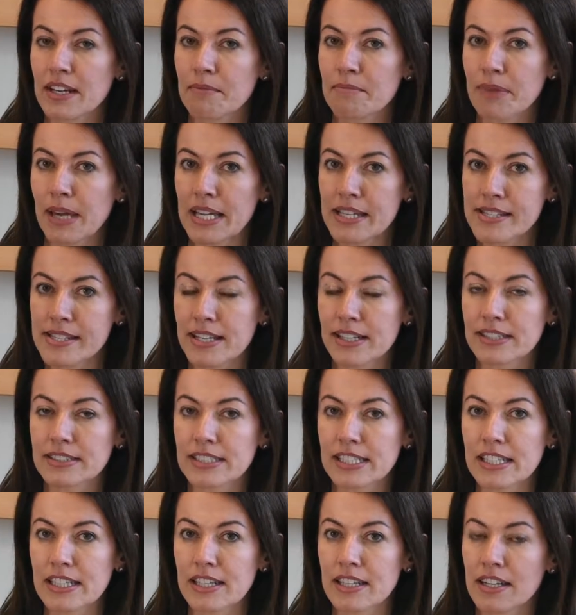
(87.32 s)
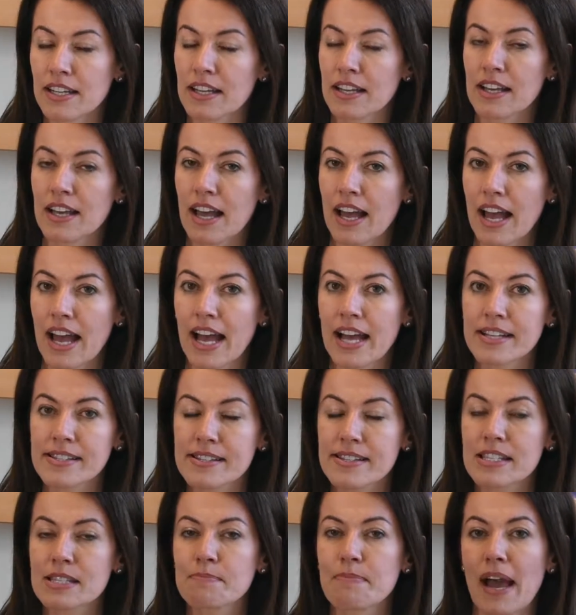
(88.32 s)
basically has
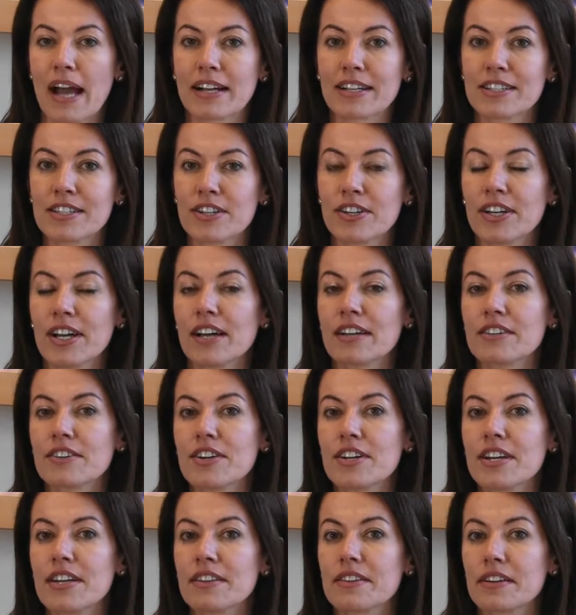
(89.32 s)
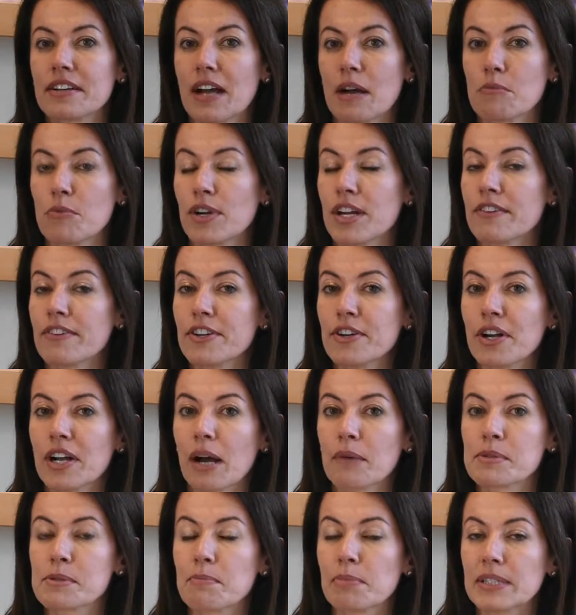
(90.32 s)
this bacteria underneath the gum. Whenever your
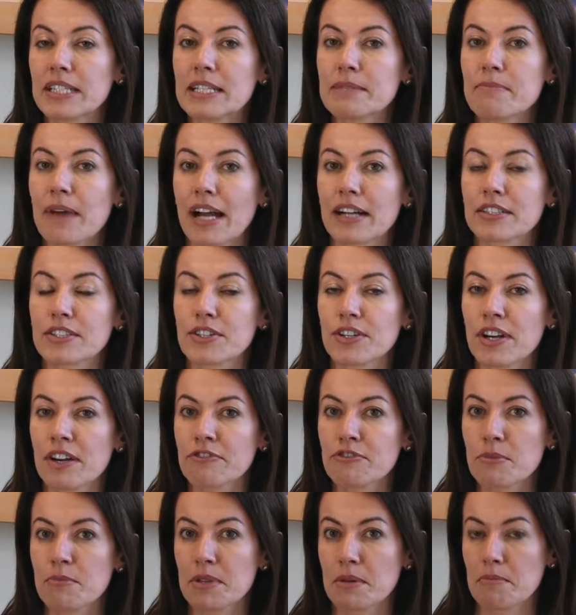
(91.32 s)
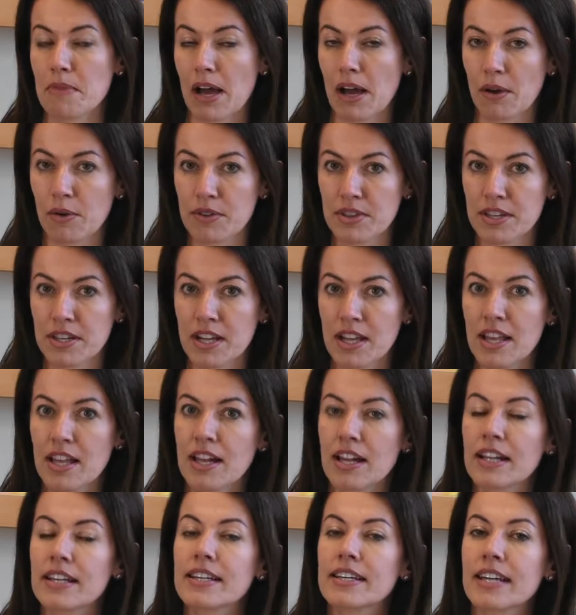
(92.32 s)
gums bleed, bacteria from the mouth
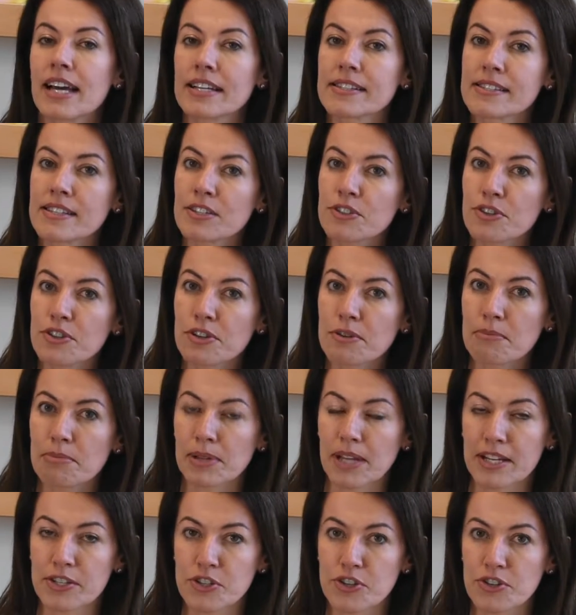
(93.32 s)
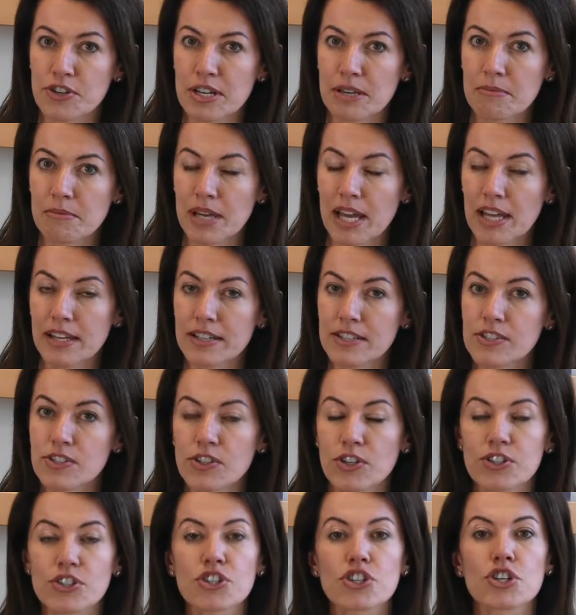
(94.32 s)
gets into your bloodstream and it
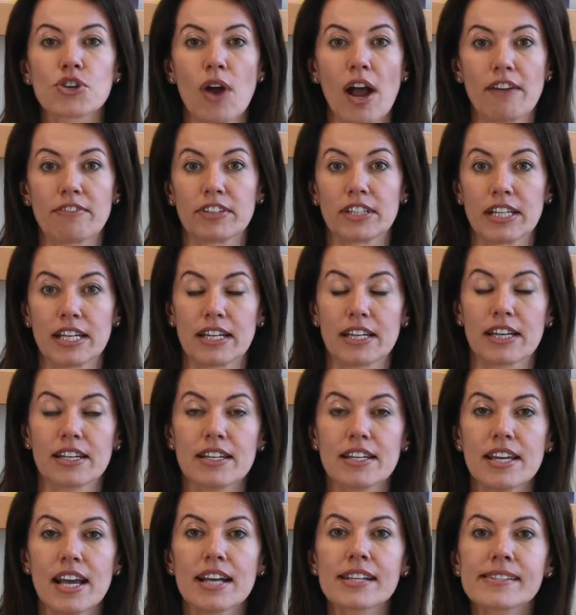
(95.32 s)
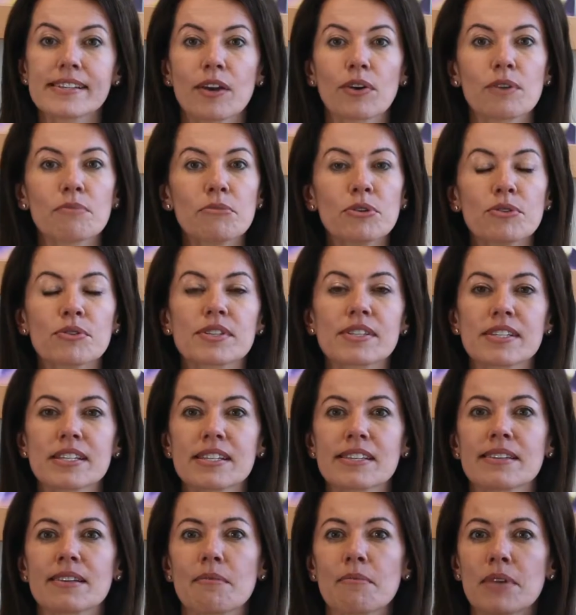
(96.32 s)
starts traveling. And yes, our immune
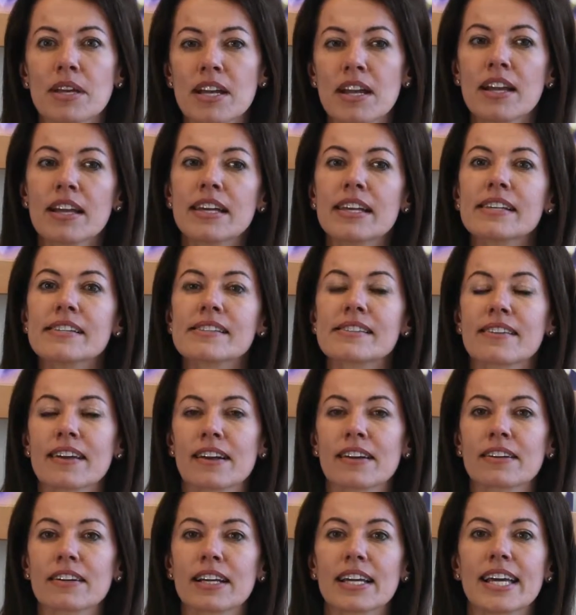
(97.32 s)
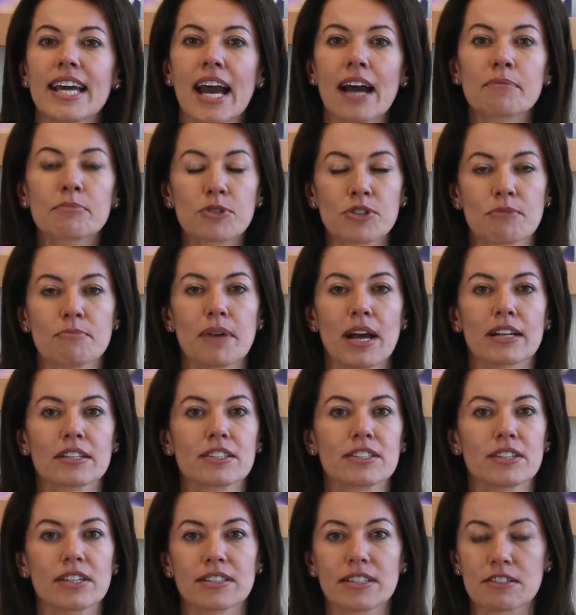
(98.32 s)
system is there to capture
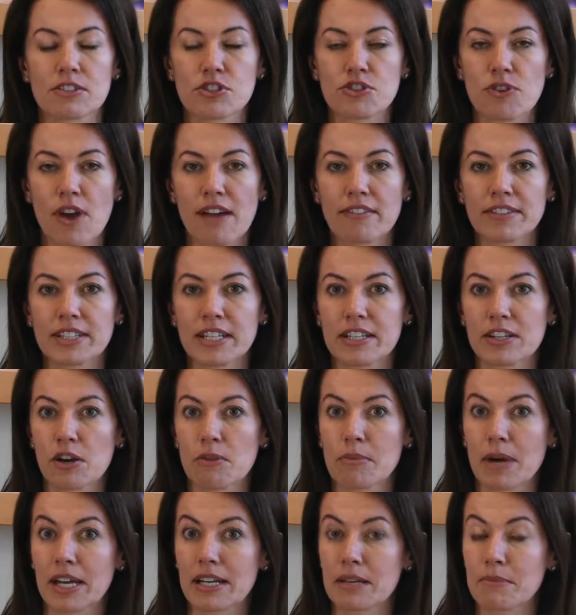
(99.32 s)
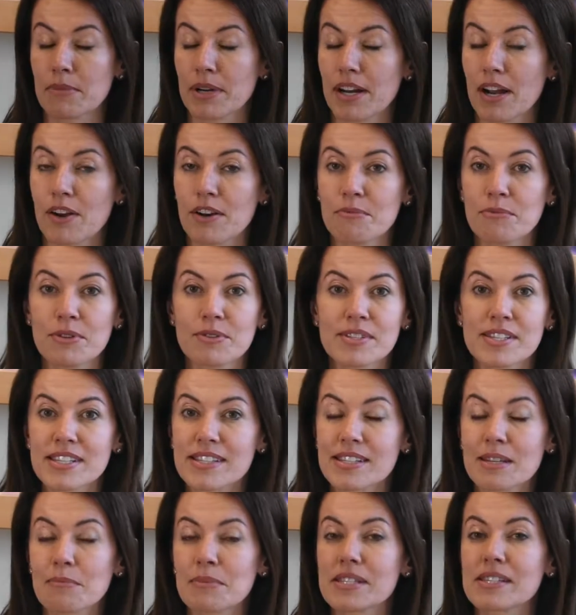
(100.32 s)
bacteria that's traveling in our body, but our immune
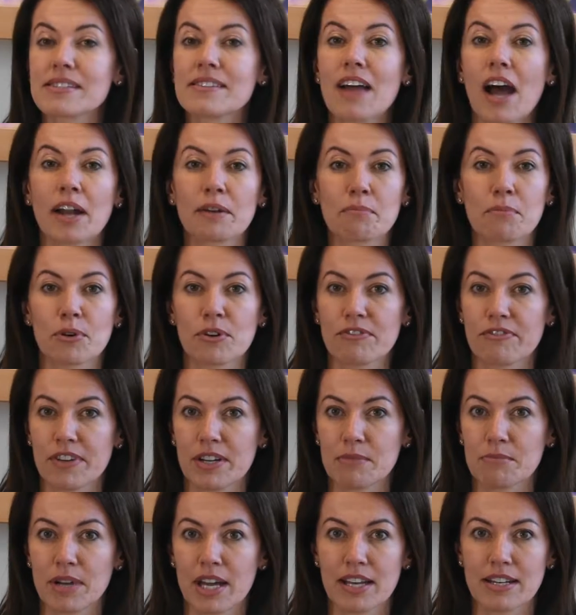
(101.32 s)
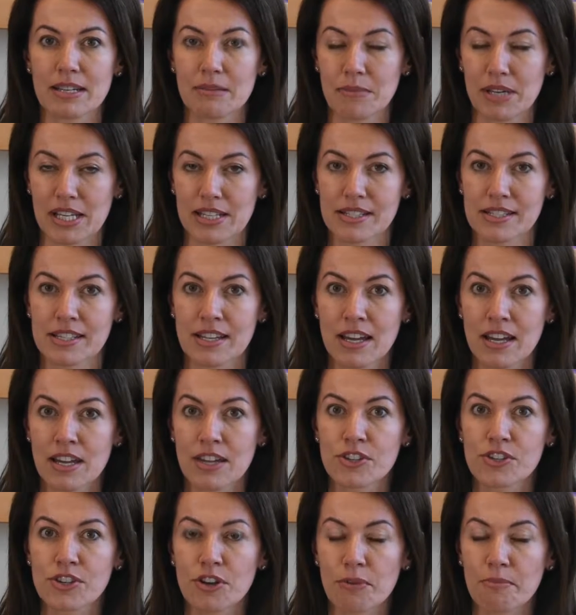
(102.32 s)
system is not perfect by any means.
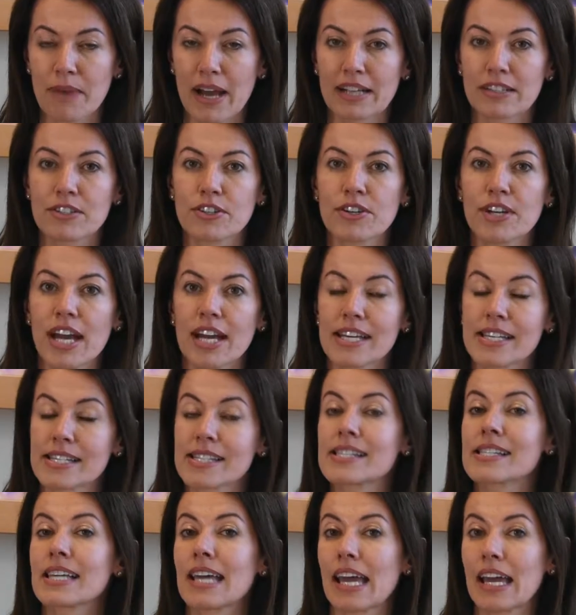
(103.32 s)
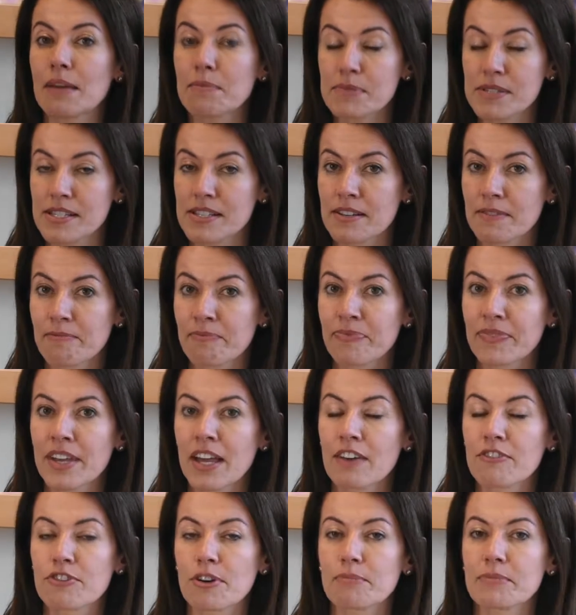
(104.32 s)
So bacteria escapes
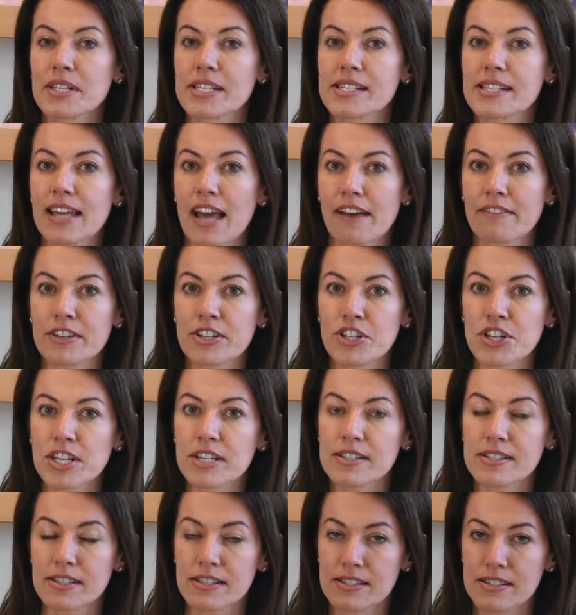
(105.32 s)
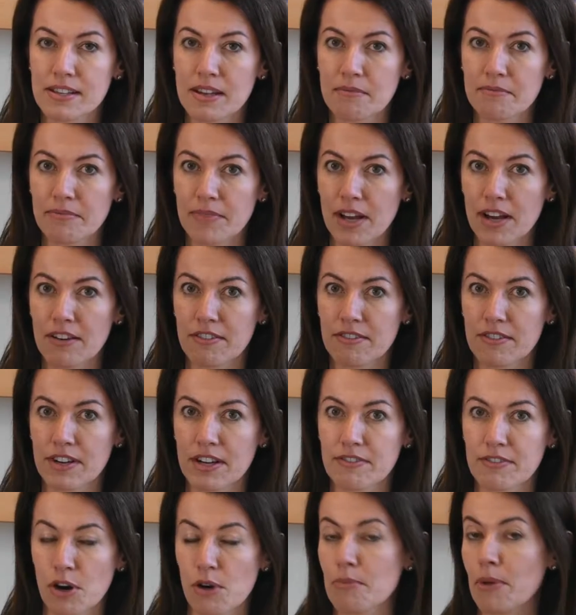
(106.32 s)
from the scavenging system of
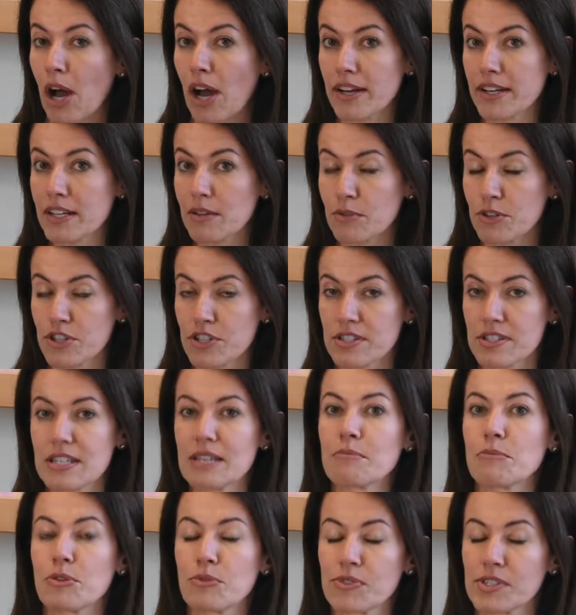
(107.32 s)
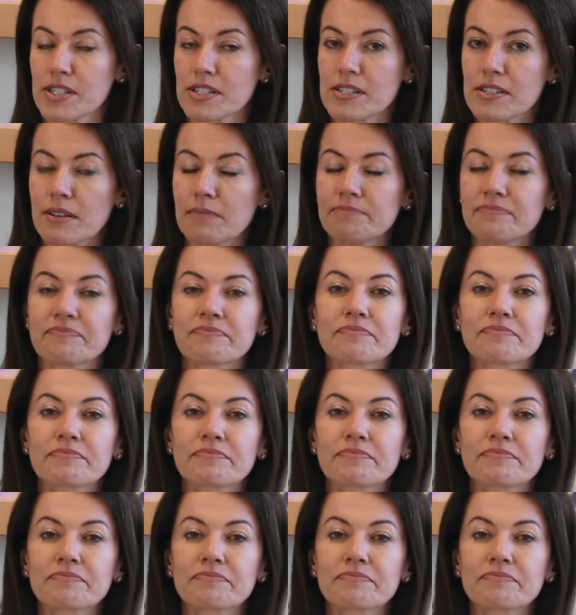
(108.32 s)
our body, which is the immune system,